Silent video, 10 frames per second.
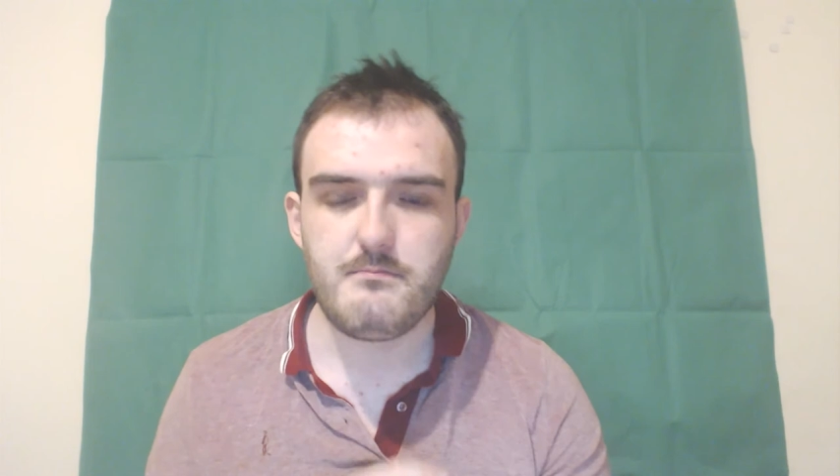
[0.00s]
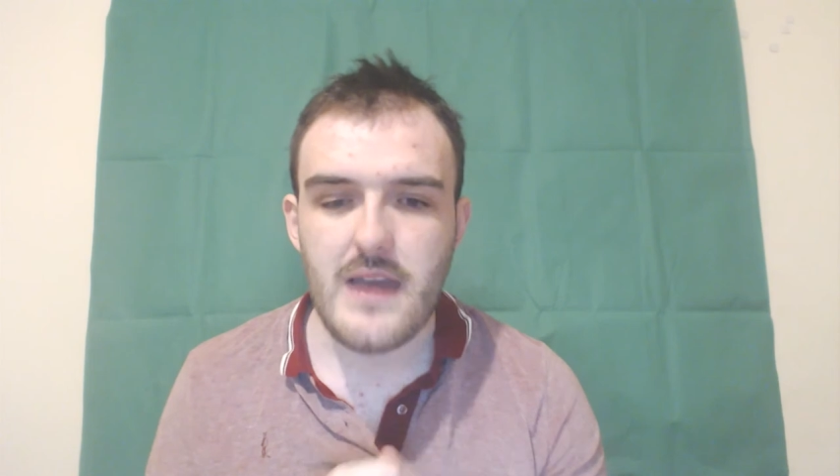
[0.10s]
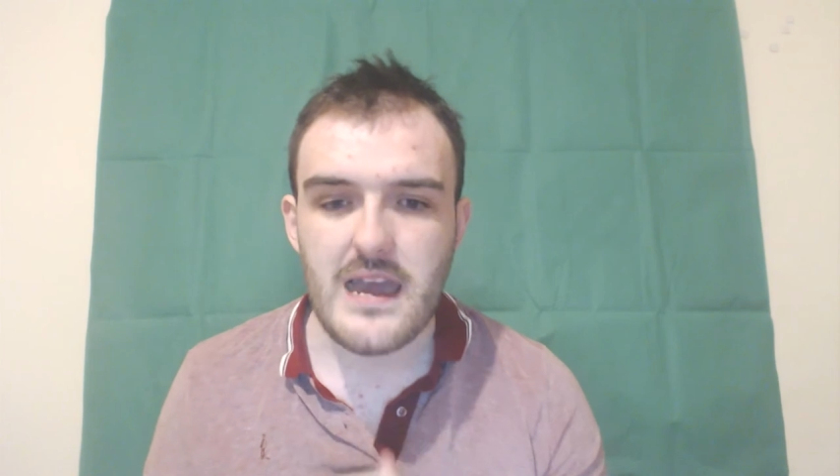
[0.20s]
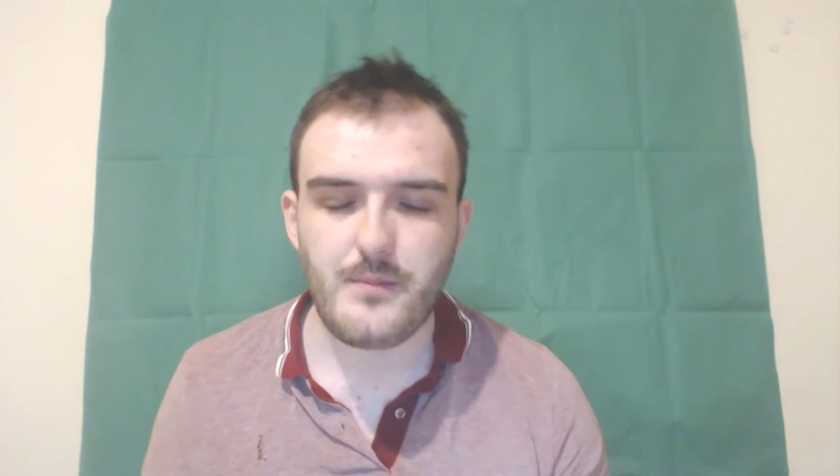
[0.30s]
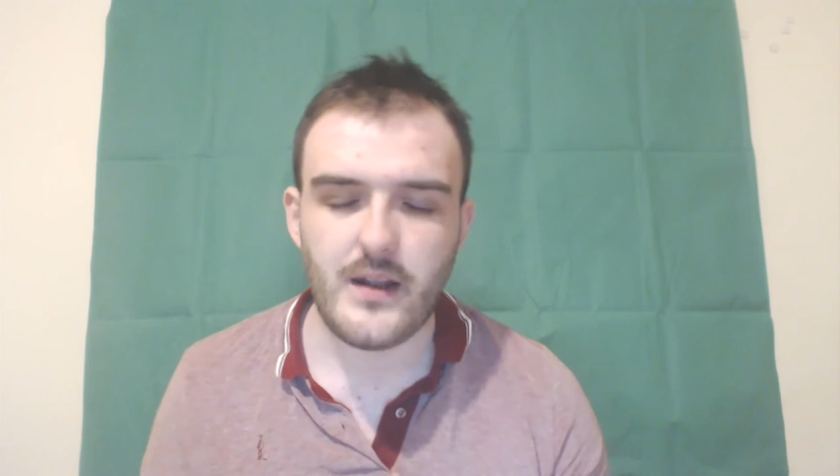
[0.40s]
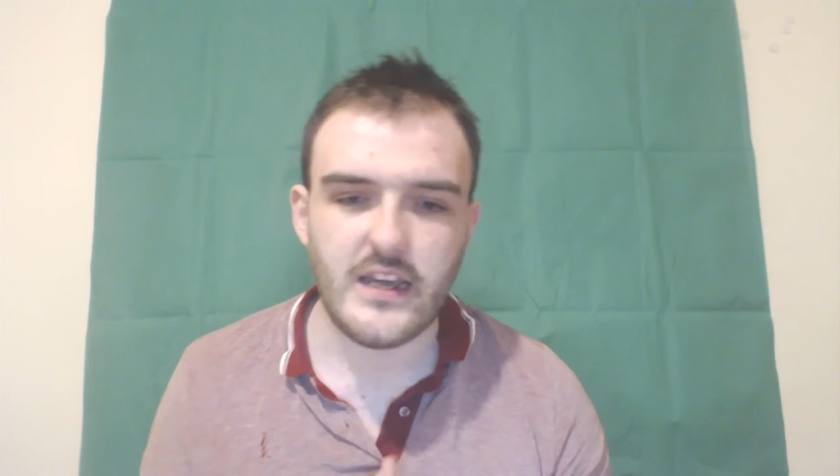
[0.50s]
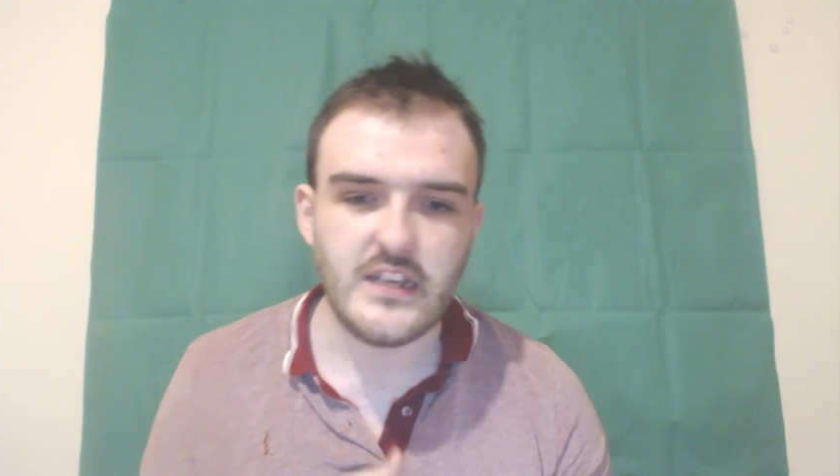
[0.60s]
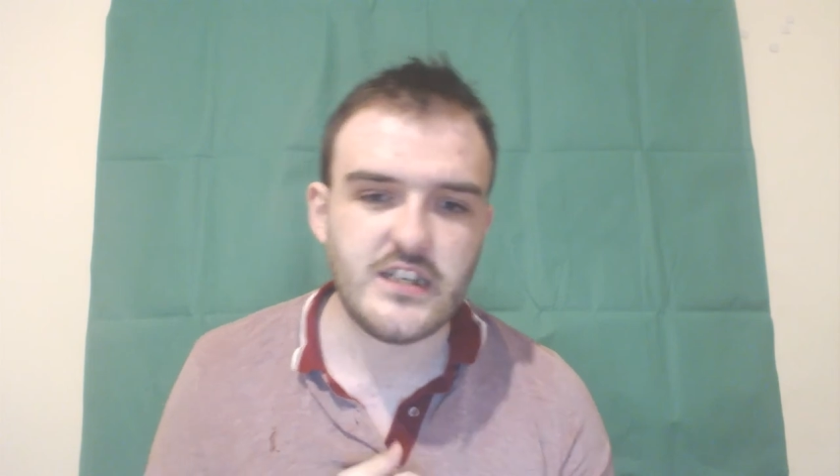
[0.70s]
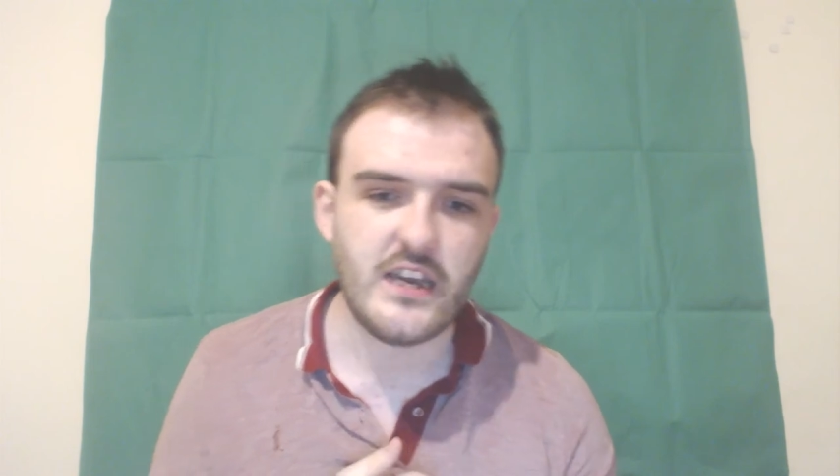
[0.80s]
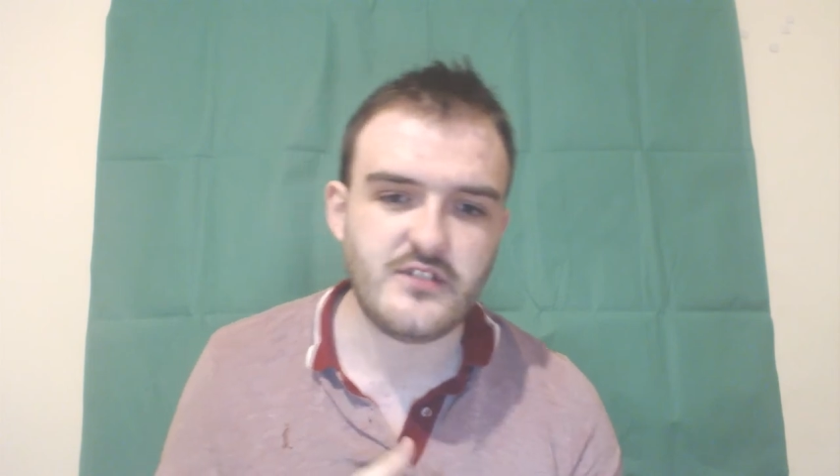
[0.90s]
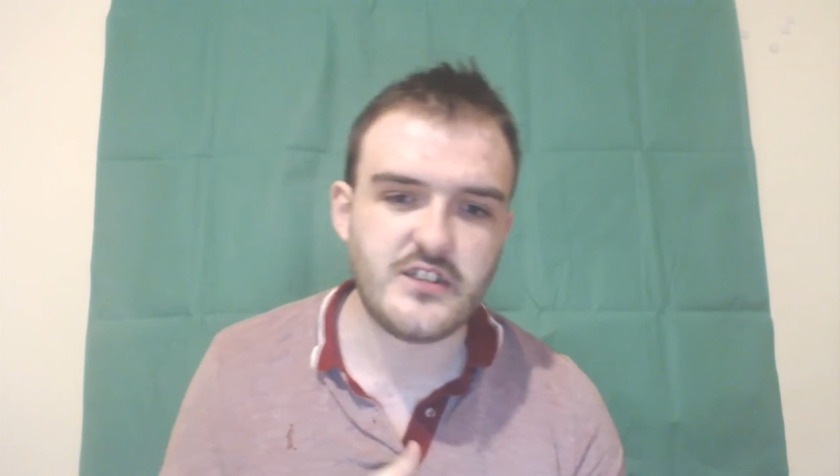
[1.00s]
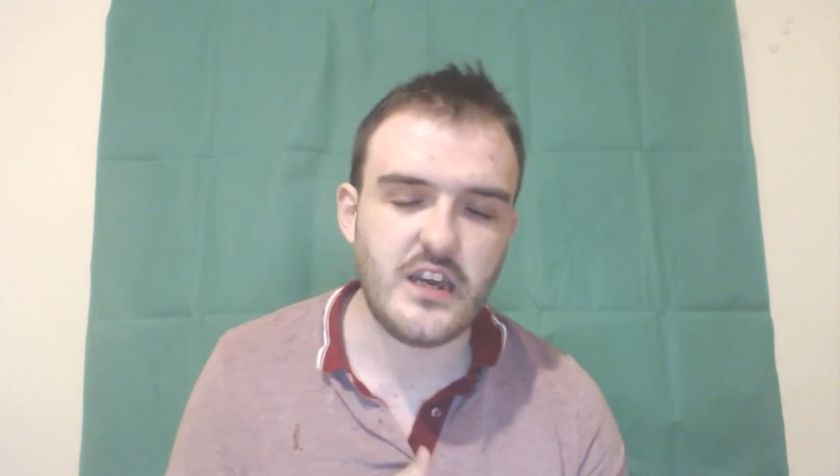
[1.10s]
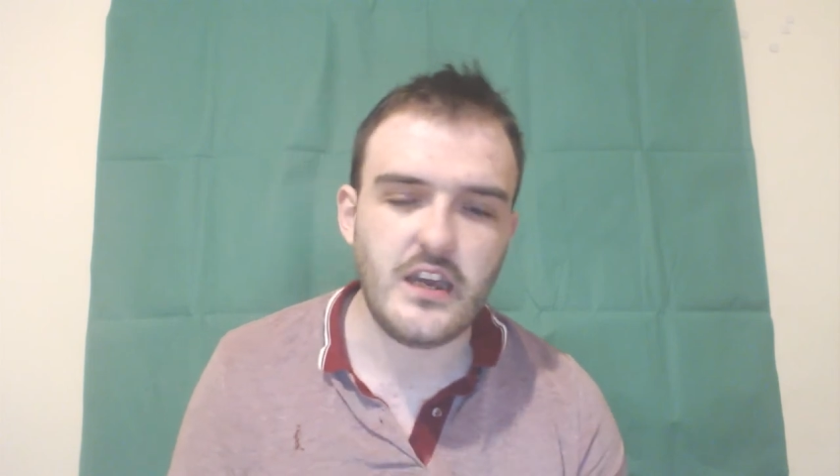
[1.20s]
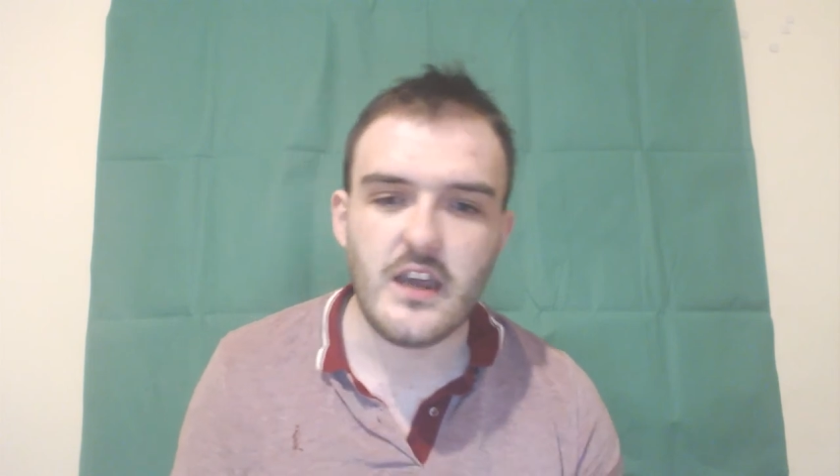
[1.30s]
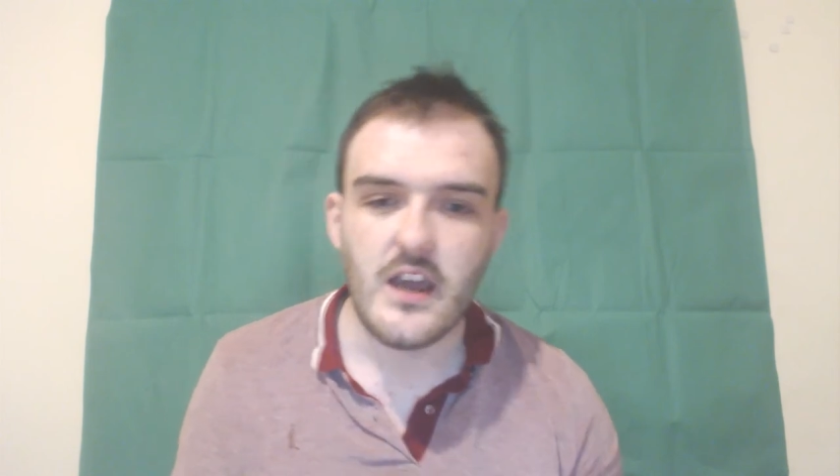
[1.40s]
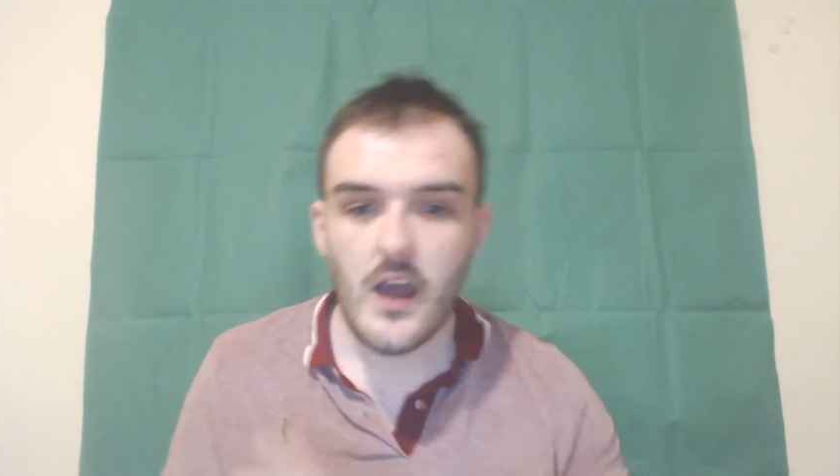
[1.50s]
Met Police FC.